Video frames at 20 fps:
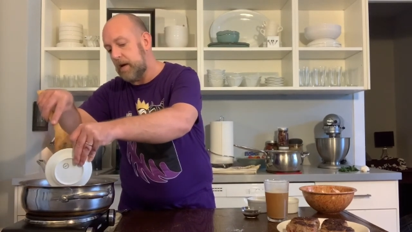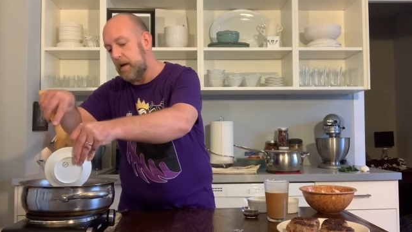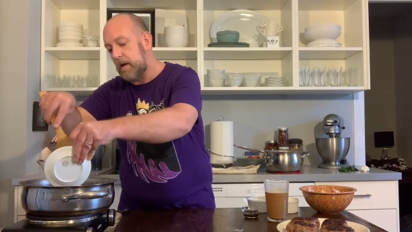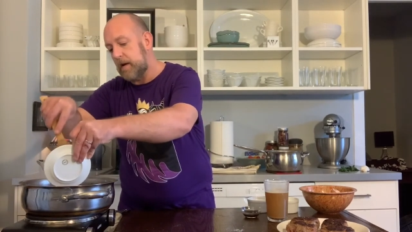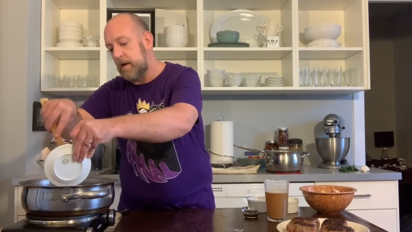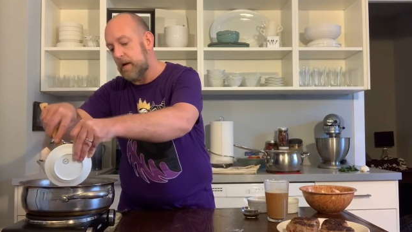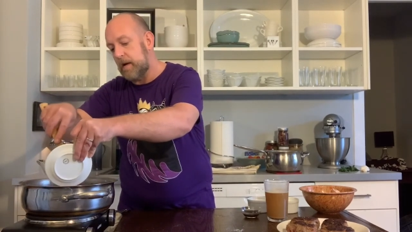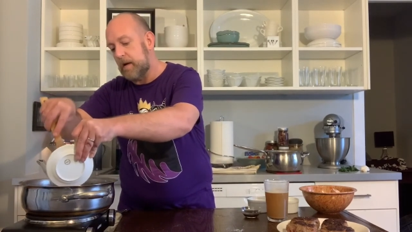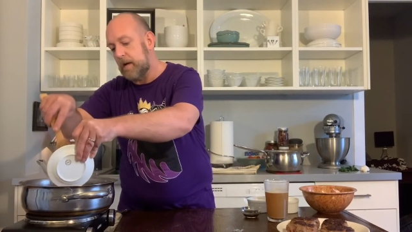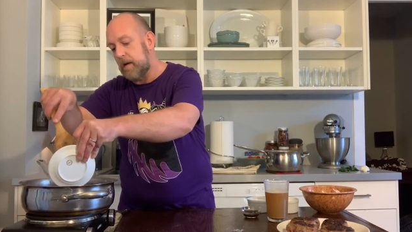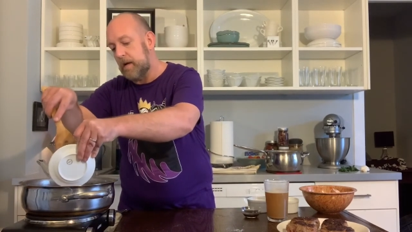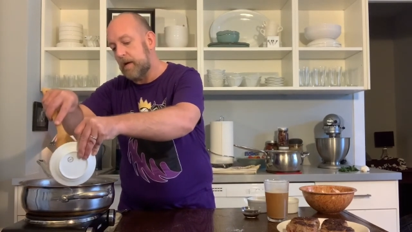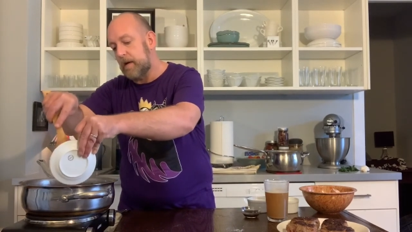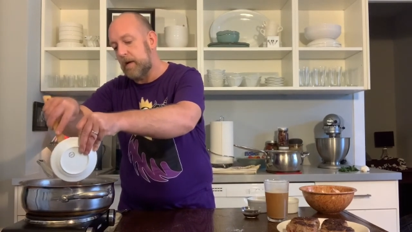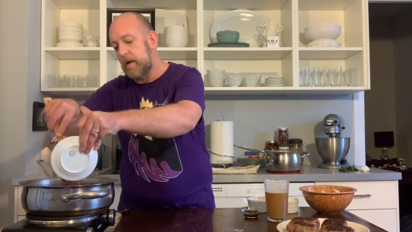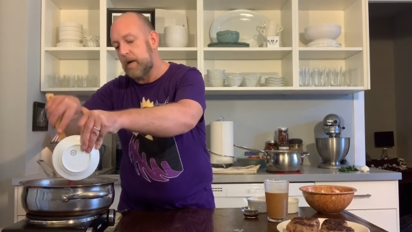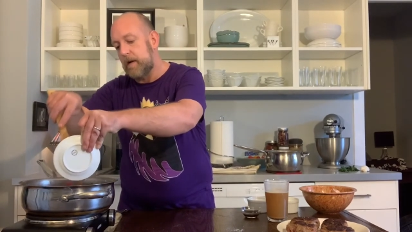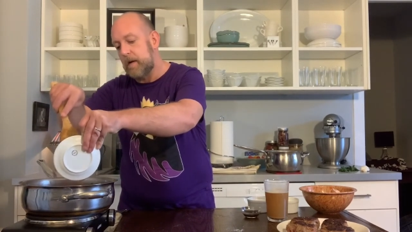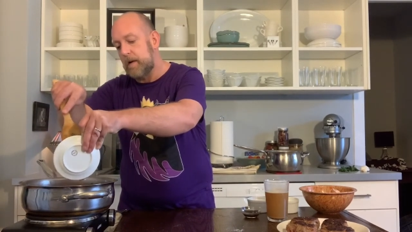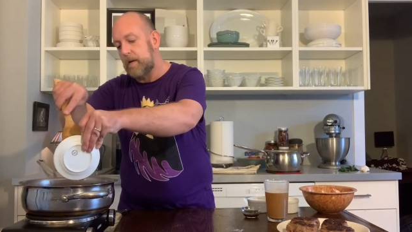
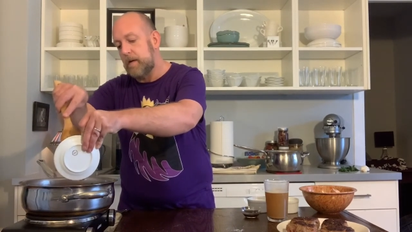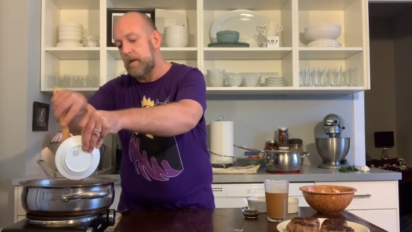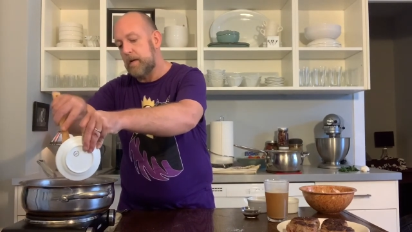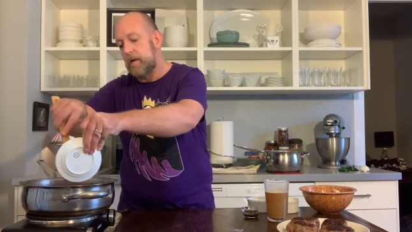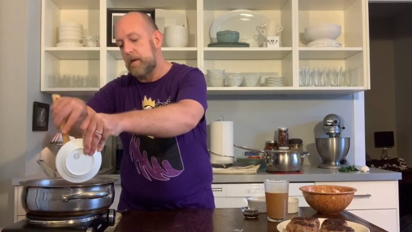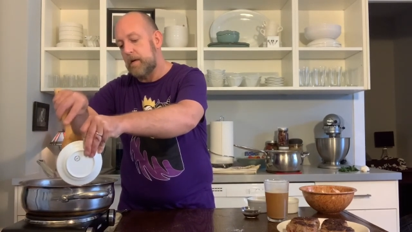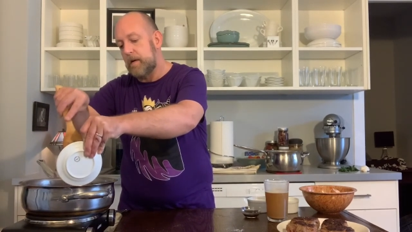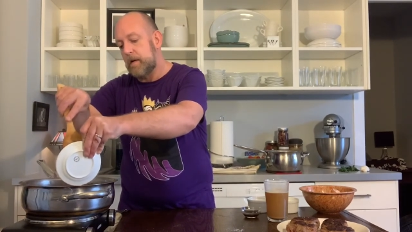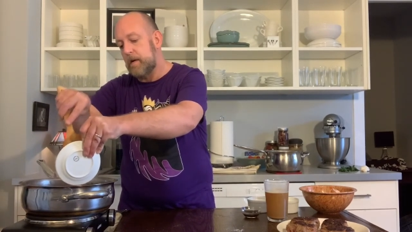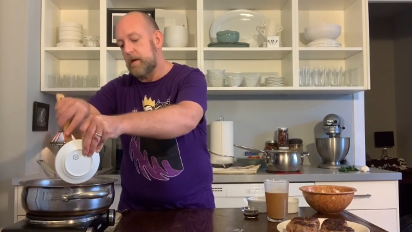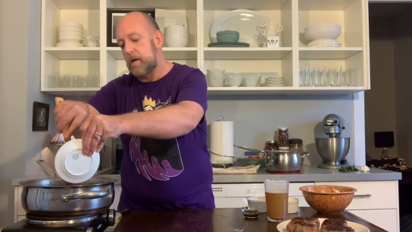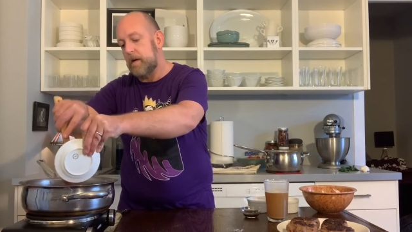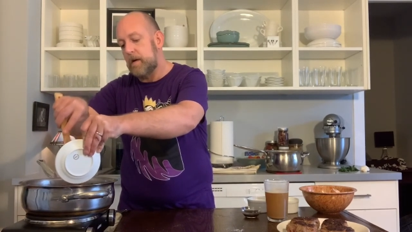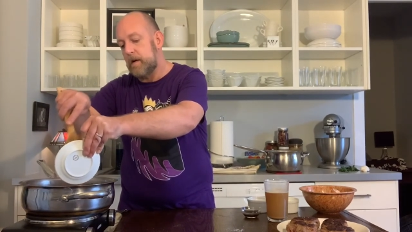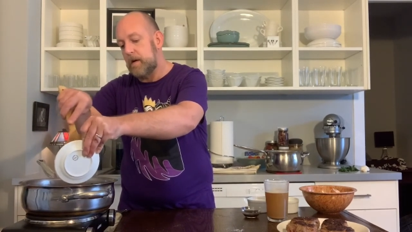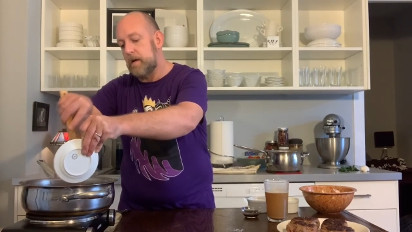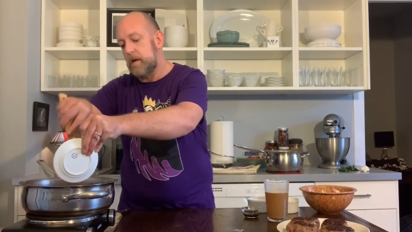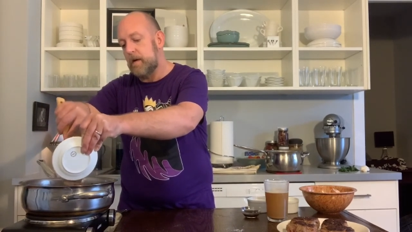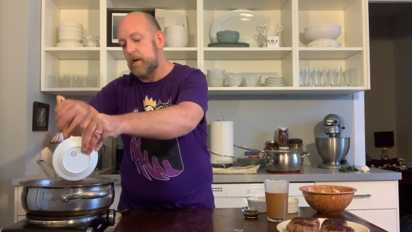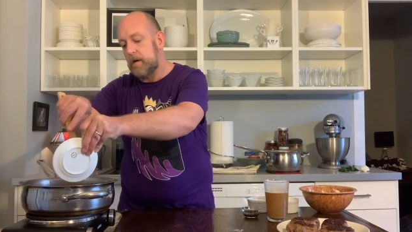
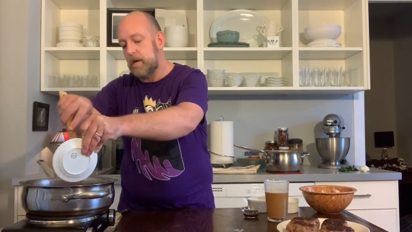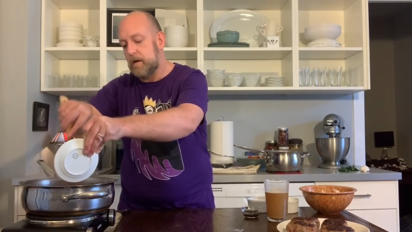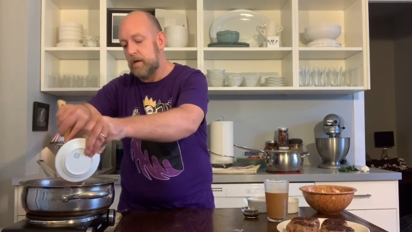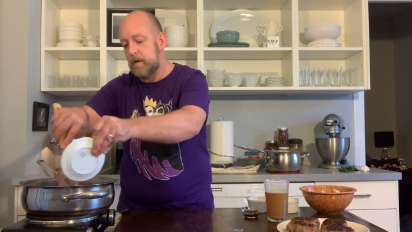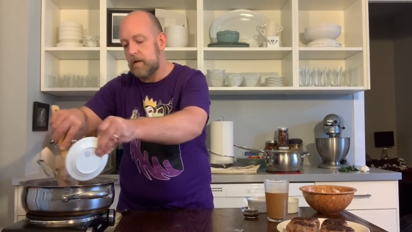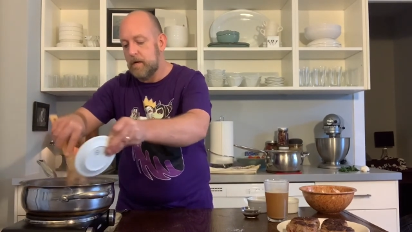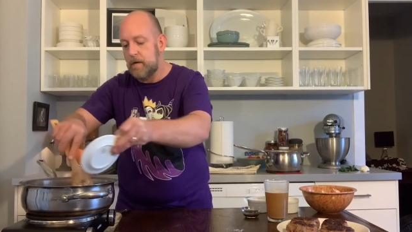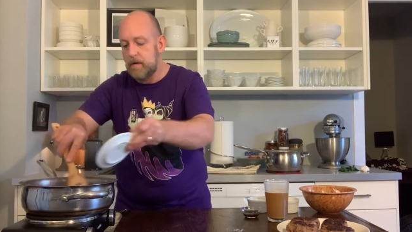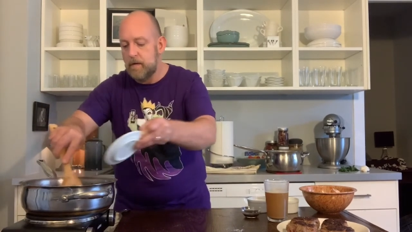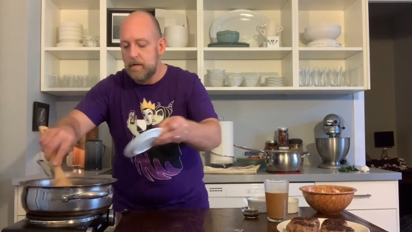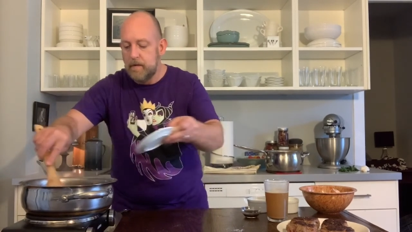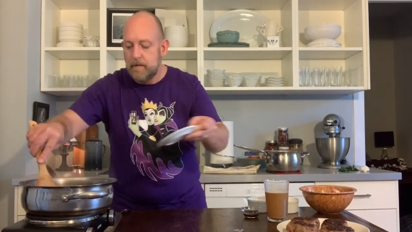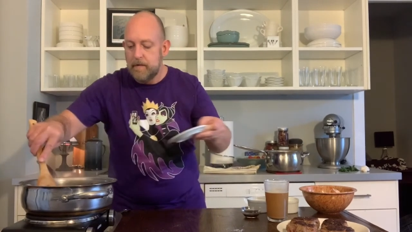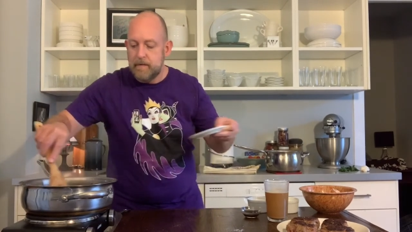No one is speaking in this clip.